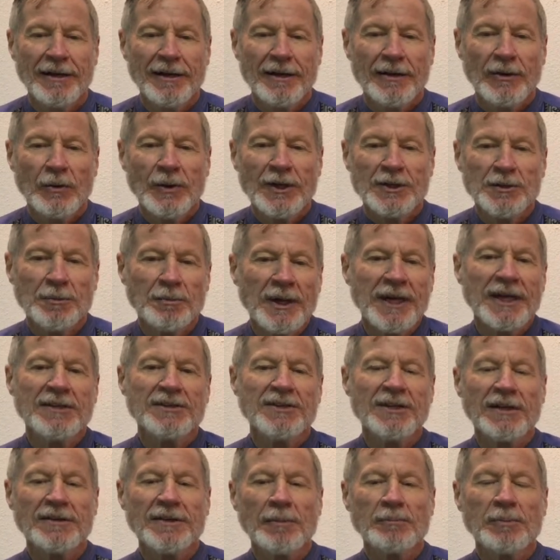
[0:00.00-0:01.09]
which means
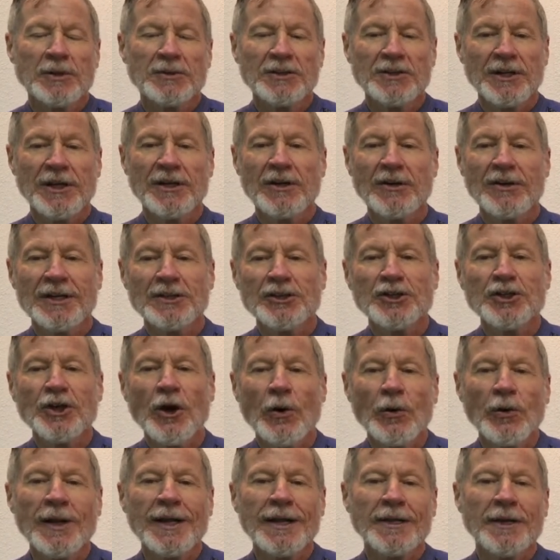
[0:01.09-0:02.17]
that the presenter is
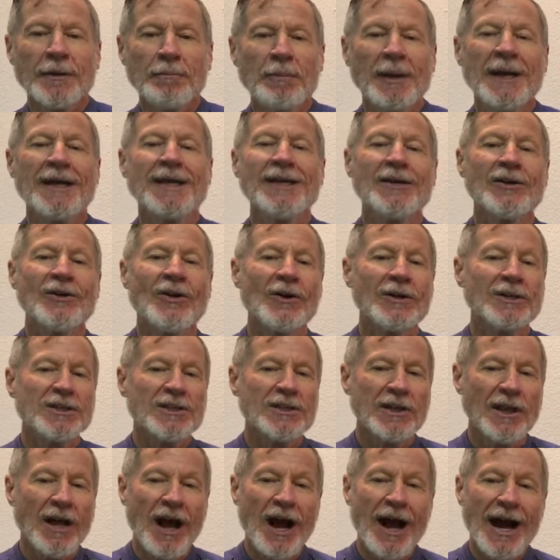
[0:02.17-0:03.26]
totally dependent on
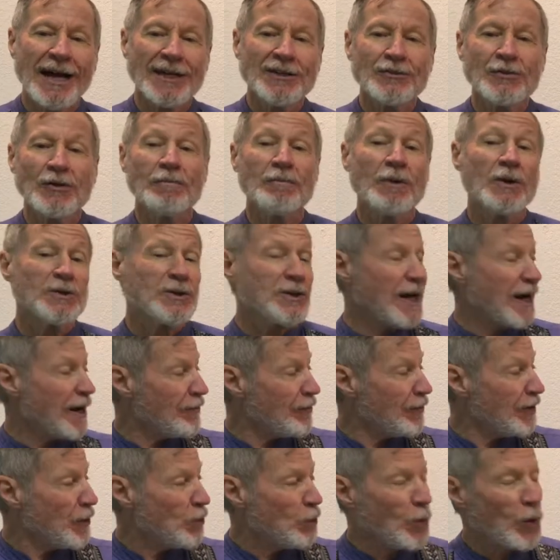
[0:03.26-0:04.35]
slides for most
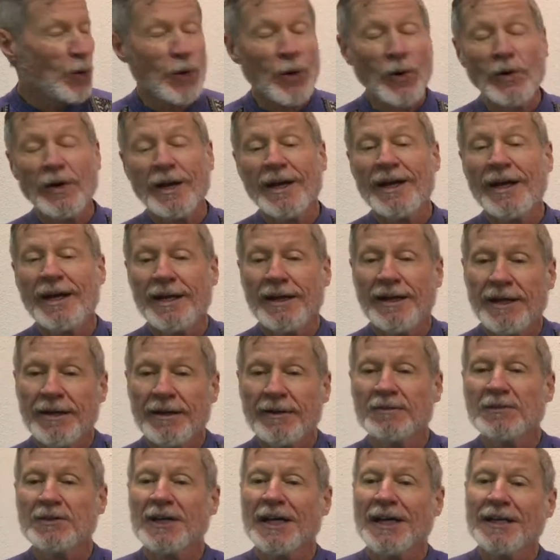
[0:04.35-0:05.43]
every word he
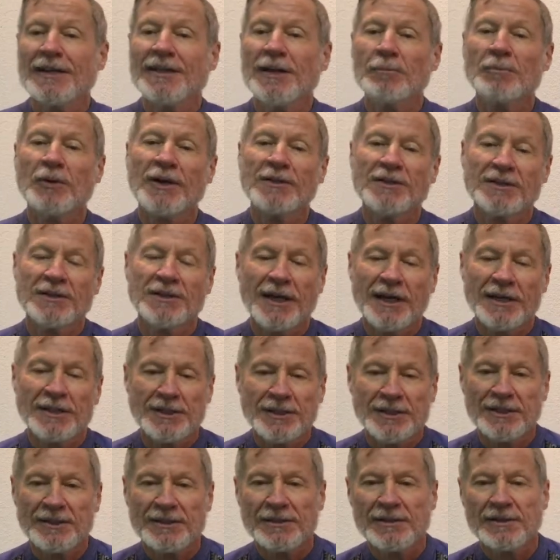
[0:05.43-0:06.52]
gives in the
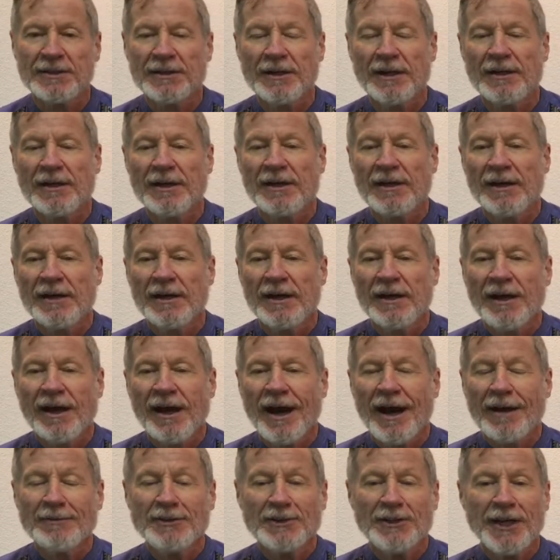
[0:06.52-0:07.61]
presentation.
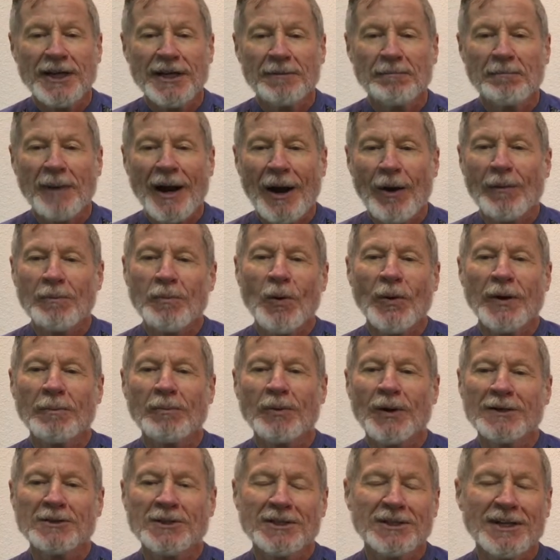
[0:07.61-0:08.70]
I've seen PowerPoint
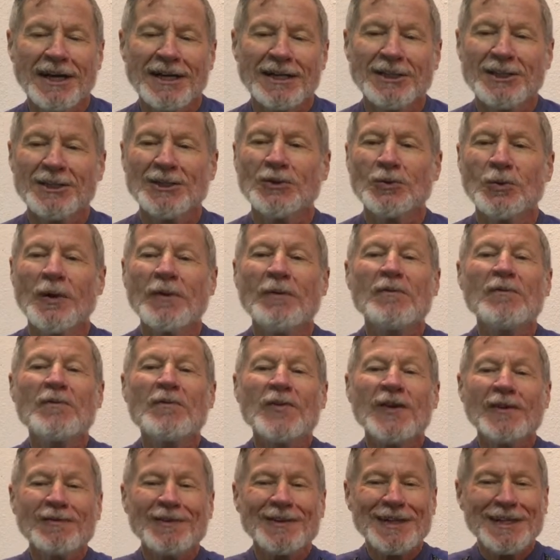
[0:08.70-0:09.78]
presentations with
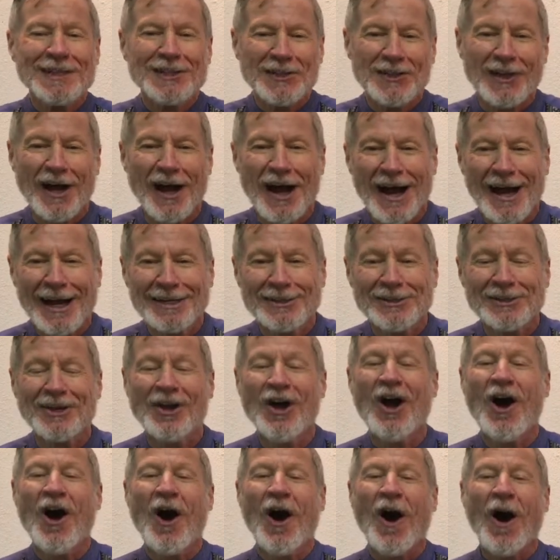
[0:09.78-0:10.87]
50 slides,
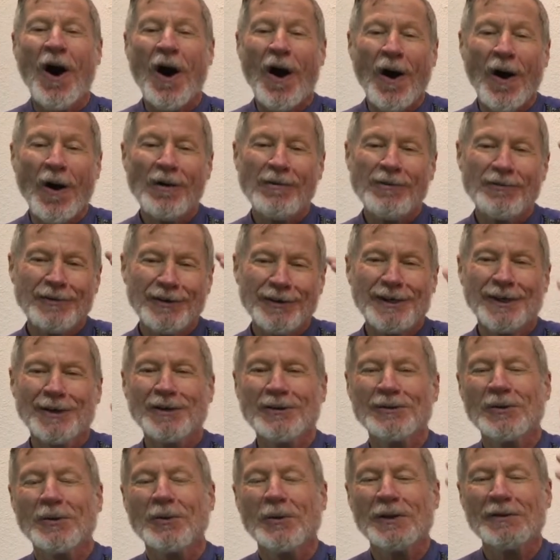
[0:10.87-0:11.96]
all
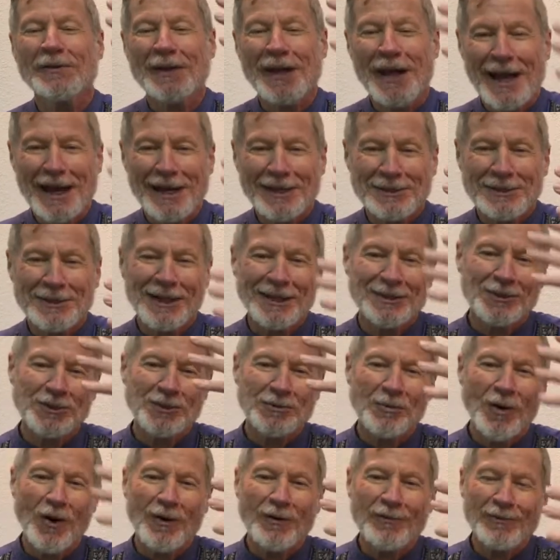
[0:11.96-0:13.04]
filled with text in
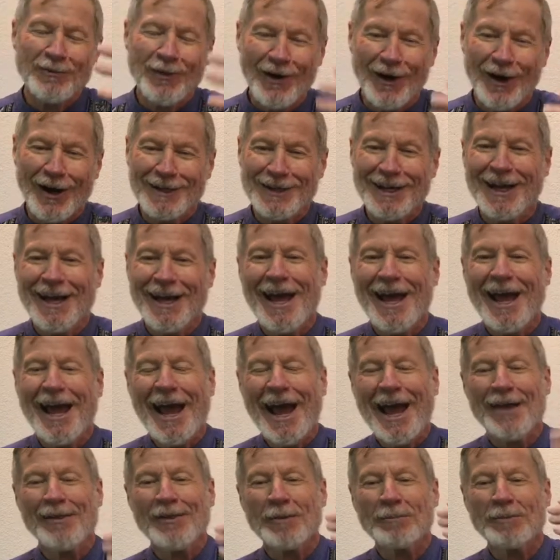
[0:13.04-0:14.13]
small font,
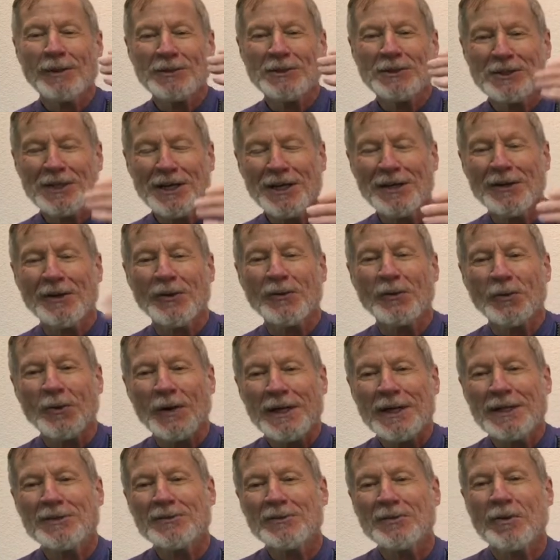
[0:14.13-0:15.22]
and the presenter
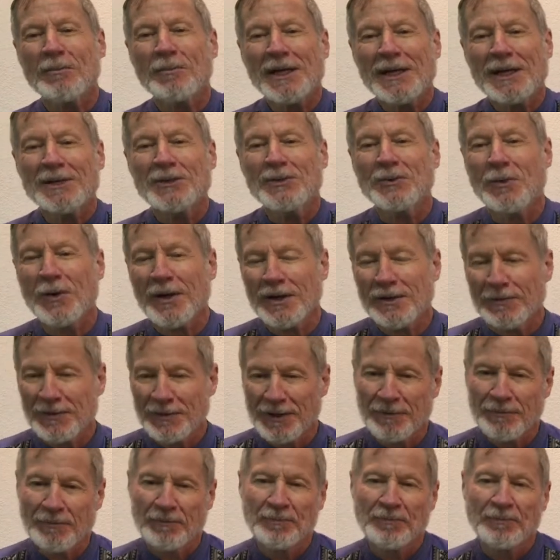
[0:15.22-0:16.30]
reads from each one of
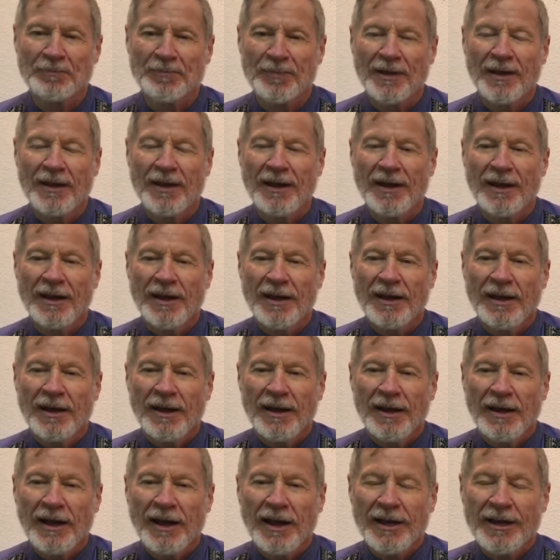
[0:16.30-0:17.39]
them.
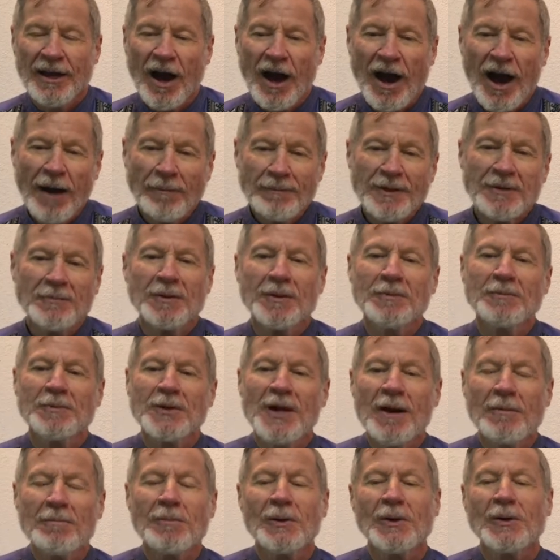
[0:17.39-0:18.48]
An optimum
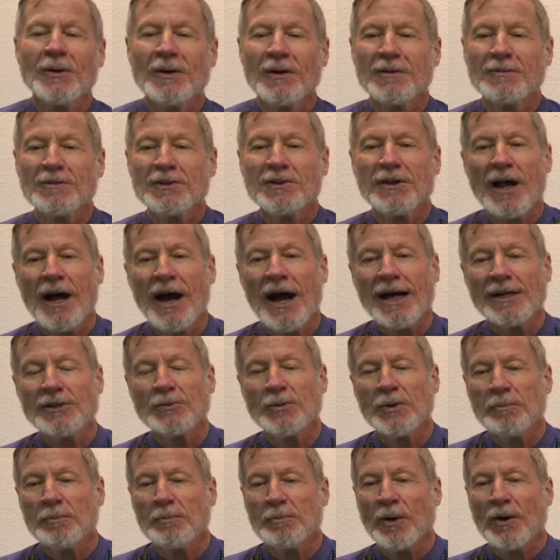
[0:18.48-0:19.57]
number of slides
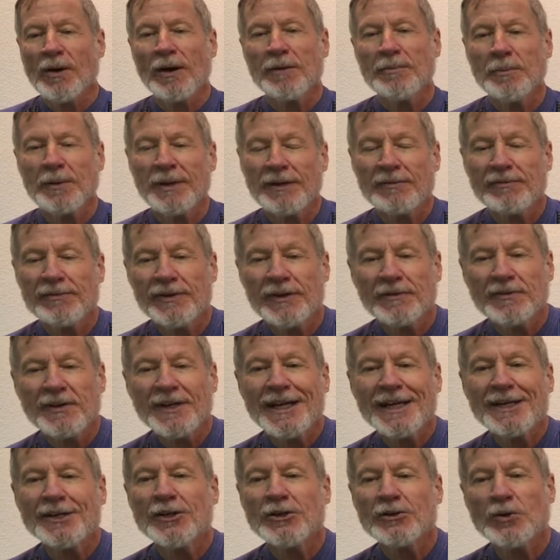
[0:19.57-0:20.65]
would probably be
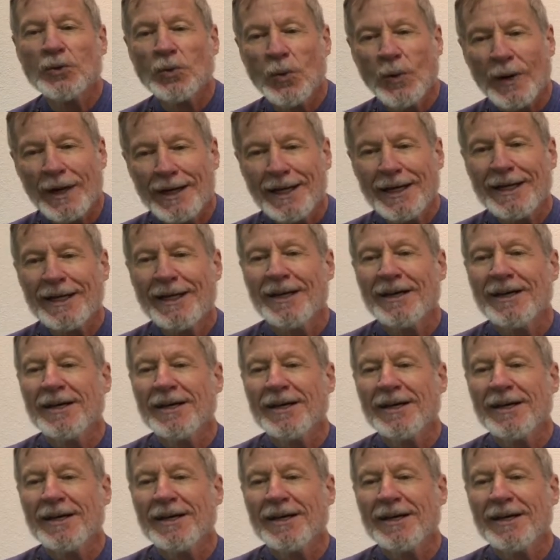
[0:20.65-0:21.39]
15 to 20